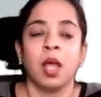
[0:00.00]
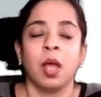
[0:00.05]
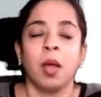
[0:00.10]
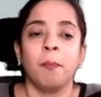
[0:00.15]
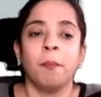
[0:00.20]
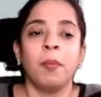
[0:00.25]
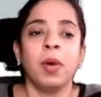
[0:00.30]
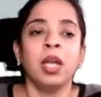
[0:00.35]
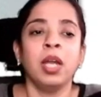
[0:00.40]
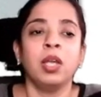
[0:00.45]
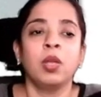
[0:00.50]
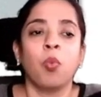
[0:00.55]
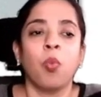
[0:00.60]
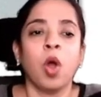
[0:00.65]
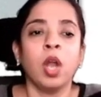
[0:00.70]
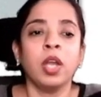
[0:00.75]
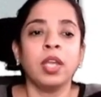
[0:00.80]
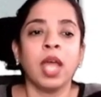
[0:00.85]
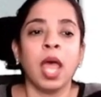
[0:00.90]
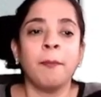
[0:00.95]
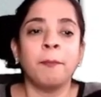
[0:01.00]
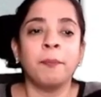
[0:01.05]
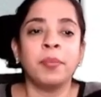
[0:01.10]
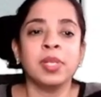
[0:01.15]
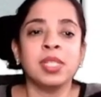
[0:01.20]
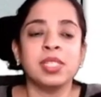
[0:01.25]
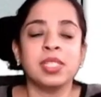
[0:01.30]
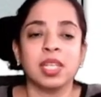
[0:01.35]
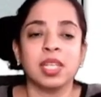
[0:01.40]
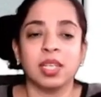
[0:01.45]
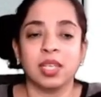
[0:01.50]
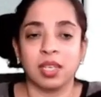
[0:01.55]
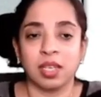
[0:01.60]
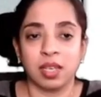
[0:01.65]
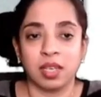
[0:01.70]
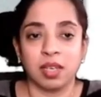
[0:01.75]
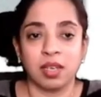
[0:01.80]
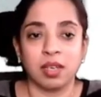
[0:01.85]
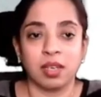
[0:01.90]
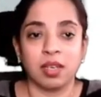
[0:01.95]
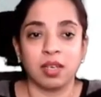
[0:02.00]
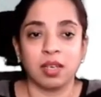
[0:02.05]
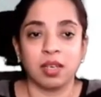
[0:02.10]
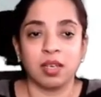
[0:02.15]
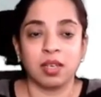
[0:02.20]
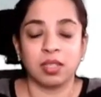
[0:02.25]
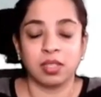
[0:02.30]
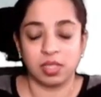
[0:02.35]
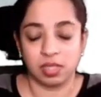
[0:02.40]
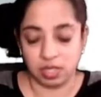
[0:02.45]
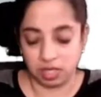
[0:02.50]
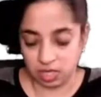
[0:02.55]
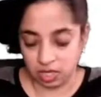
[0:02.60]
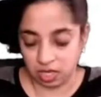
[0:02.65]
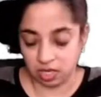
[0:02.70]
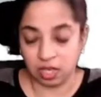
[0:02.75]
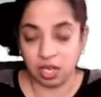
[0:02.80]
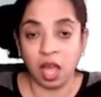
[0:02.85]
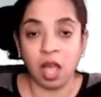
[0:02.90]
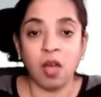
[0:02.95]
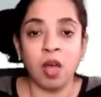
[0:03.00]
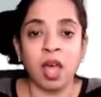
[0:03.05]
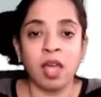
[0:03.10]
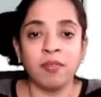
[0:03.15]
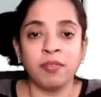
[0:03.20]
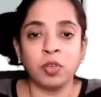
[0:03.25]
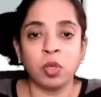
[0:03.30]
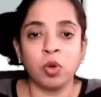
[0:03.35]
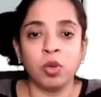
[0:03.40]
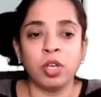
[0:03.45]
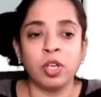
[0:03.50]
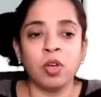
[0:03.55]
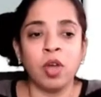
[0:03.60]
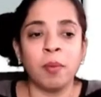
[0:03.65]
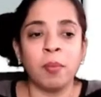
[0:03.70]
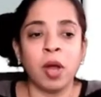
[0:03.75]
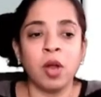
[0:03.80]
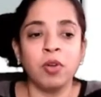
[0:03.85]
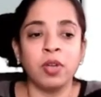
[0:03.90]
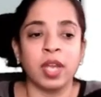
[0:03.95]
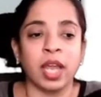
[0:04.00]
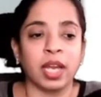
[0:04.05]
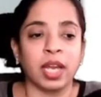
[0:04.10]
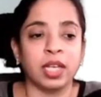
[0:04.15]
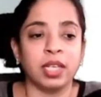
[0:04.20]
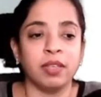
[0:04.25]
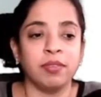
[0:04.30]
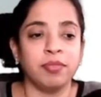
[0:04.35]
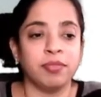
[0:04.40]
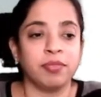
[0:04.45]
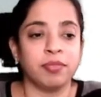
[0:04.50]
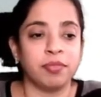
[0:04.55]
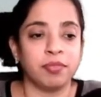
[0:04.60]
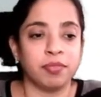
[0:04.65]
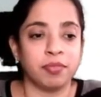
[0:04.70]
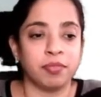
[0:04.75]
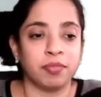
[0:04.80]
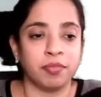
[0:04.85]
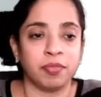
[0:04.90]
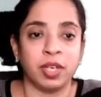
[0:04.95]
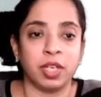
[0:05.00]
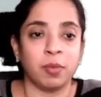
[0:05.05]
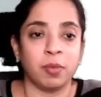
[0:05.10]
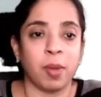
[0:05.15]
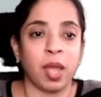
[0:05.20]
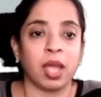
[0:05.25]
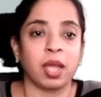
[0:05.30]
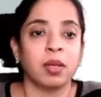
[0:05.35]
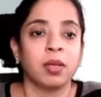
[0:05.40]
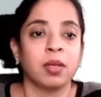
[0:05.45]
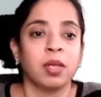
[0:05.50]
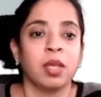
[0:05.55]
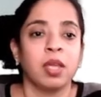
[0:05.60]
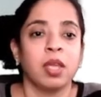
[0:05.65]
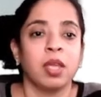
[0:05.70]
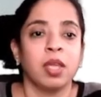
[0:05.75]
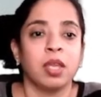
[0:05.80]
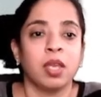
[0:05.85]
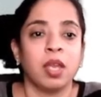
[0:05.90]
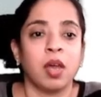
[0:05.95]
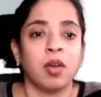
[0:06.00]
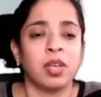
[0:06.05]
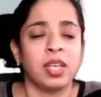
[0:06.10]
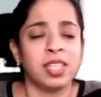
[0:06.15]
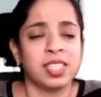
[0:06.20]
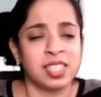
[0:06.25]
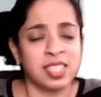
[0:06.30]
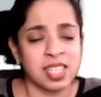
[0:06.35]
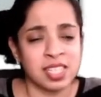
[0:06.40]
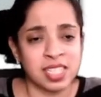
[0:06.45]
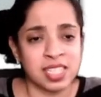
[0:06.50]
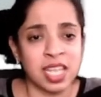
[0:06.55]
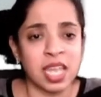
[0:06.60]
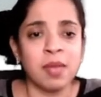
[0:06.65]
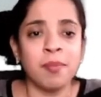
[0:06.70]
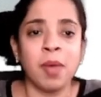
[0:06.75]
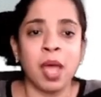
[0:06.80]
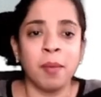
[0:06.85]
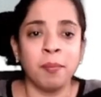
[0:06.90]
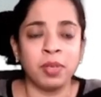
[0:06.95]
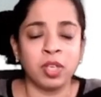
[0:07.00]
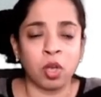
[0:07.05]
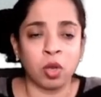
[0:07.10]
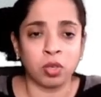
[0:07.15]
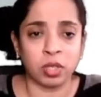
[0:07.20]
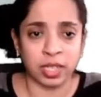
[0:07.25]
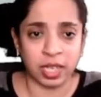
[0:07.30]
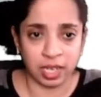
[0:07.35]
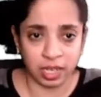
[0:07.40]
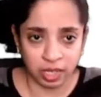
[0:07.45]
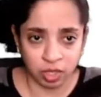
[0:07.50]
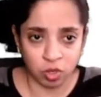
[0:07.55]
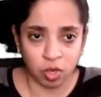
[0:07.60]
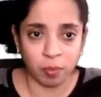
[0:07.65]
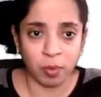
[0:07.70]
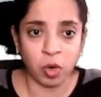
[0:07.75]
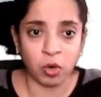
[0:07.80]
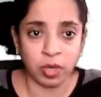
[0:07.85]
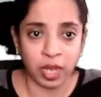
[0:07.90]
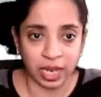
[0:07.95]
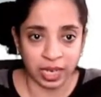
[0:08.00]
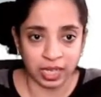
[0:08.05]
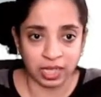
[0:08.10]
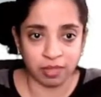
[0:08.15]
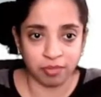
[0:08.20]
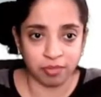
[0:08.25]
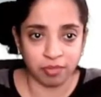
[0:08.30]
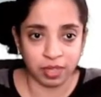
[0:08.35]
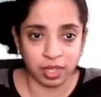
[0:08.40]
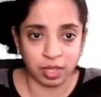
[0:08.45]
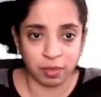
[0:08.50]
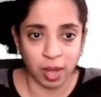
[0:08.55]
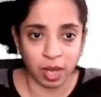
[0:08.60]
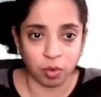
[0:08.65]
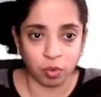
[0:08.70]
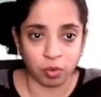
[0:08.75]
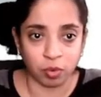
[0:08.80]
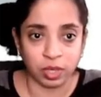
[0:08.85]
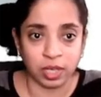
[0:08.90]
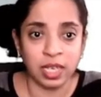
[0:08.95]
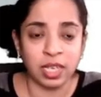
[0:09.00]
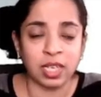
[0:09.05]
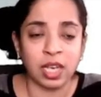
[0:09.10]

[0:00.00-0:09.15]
But what happens See Now I have told you about negative feedback. Now it's the same I am telling you about negative feedback only.